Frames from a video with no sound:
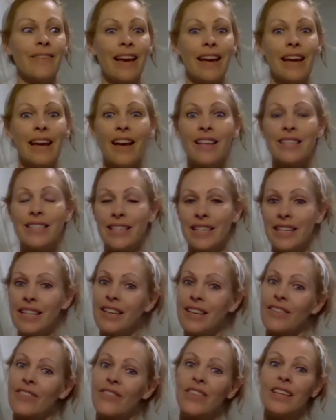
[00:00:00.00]
like, has
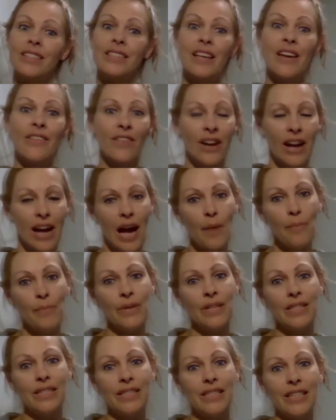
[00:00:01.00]
any of this ever
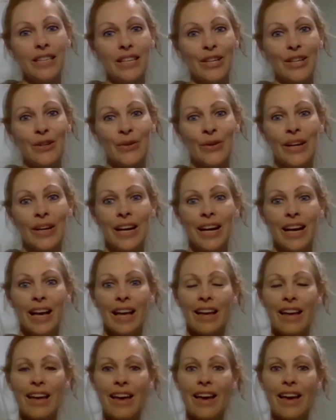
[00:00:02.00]
happened to you?
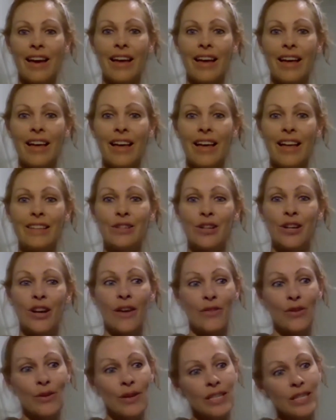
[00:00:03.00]
Or
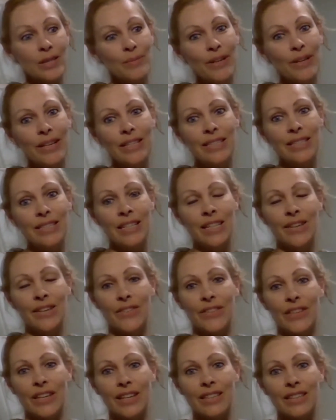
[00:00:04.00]
have you experienced any
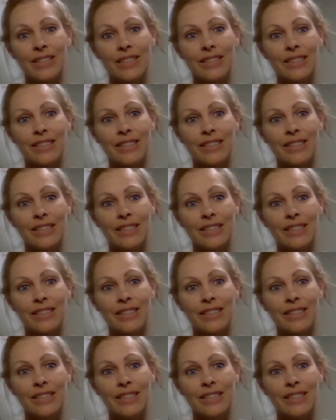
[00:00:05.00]
of this?